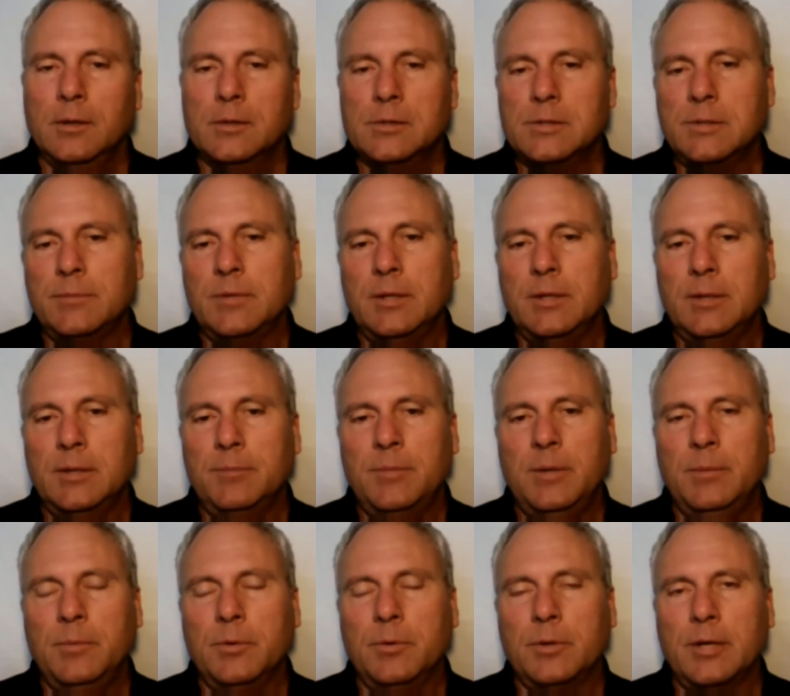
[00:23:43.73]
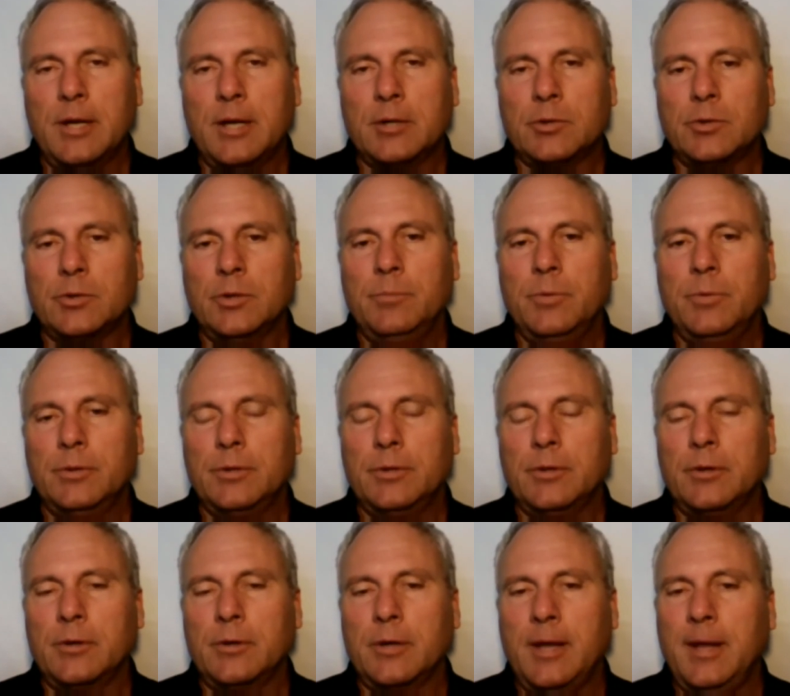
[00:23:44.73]
something that people can actually put
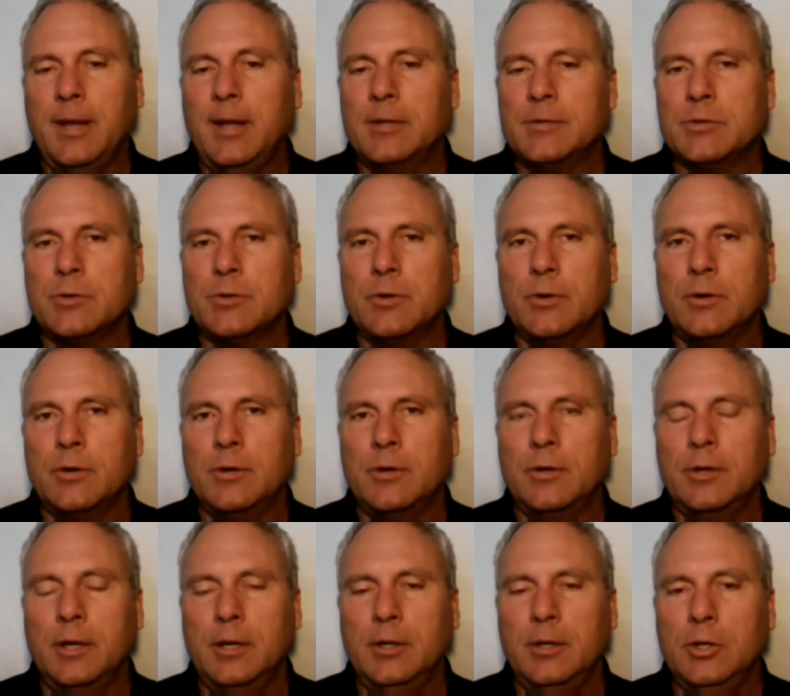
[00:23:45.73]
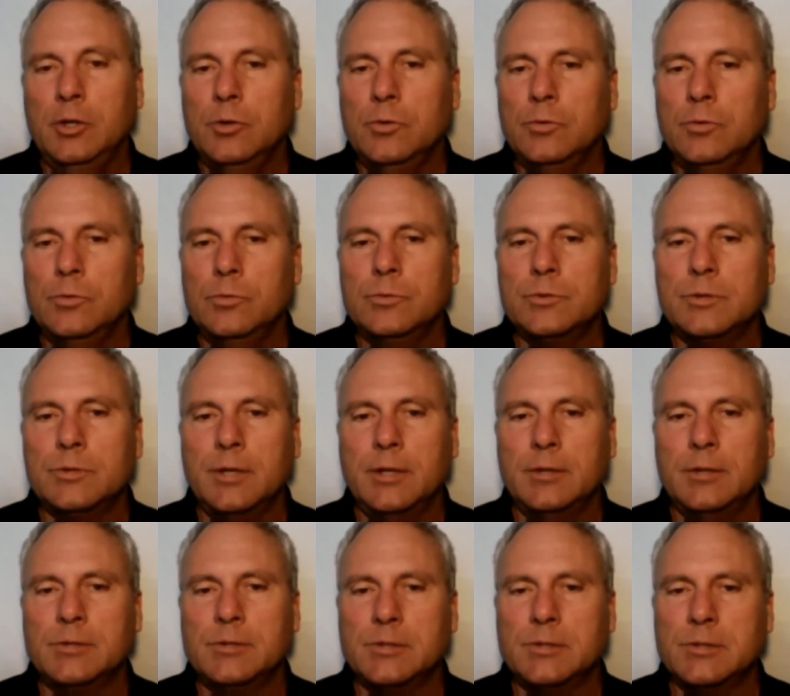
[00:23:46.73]
their hands on and use
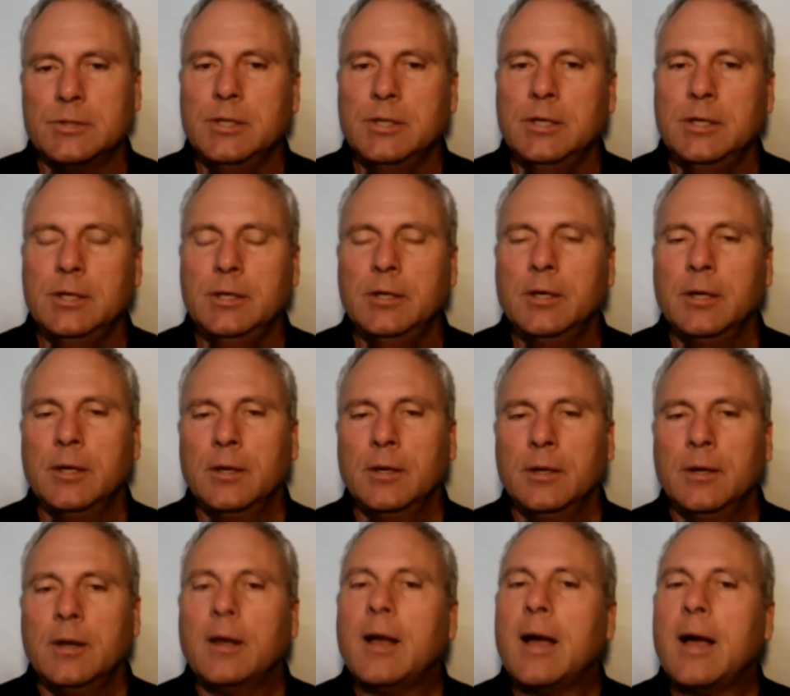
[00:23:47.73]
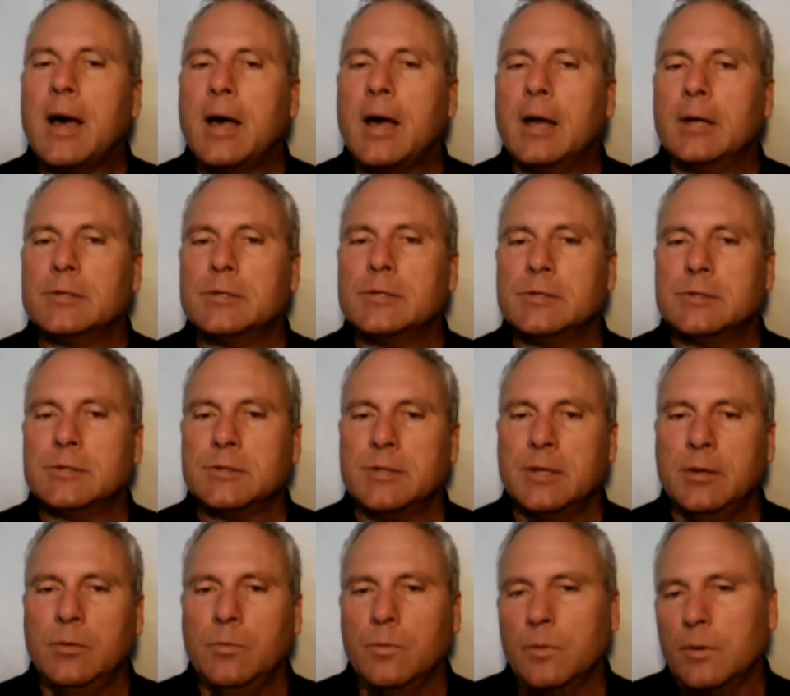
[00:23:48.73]
and see, how does this
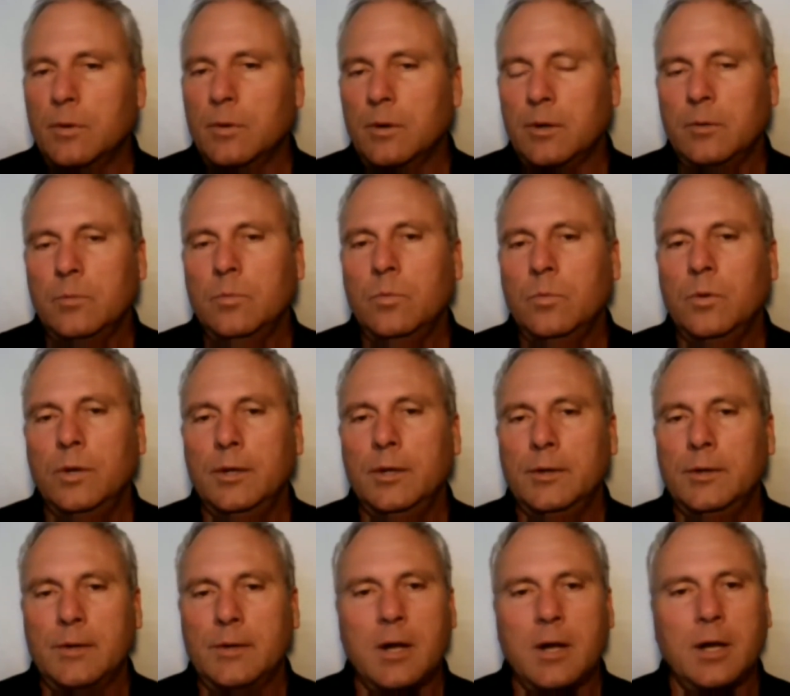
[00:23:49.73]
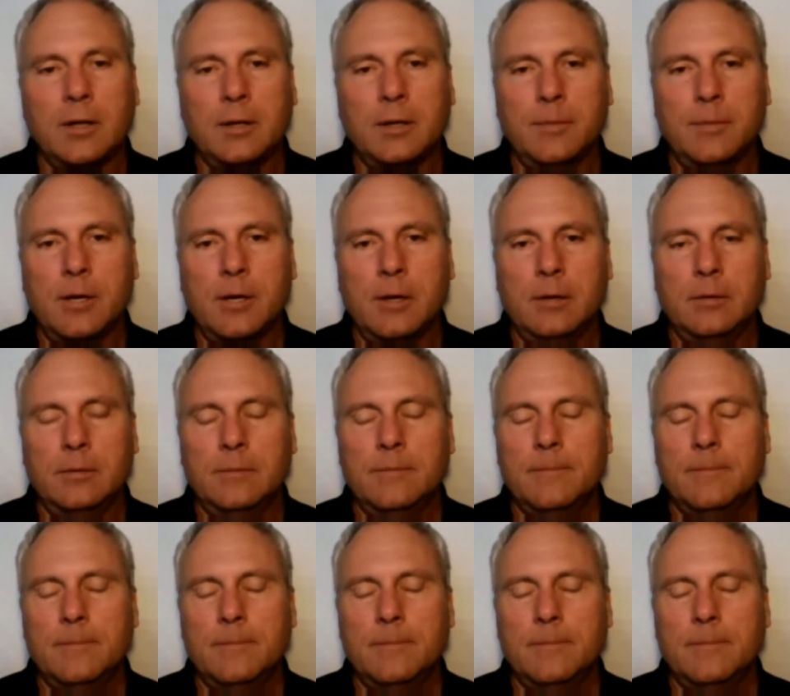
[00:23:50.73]
thing work? What are you talking about?